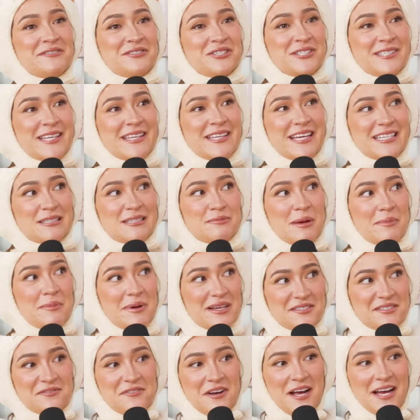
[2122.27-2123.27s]
she said, that's my
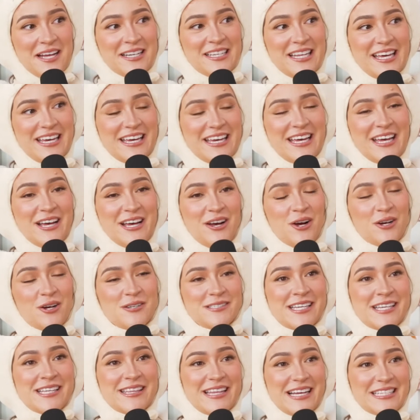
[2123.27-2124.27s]
best friend, like her
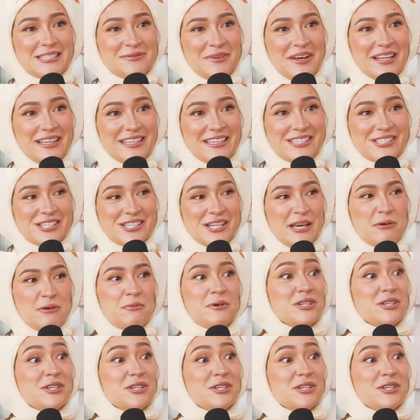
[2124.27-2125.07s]
saying that's my Alisha, like we